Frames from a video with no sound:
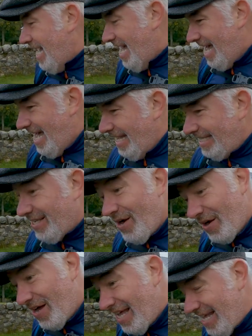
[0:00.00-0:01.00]

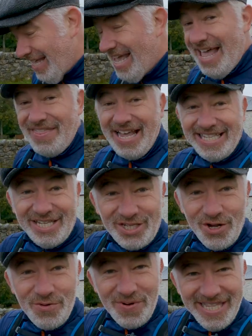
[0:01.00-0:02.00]
So that's
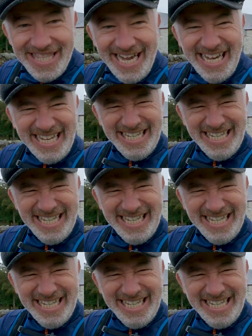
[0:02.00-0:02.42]
assuming that it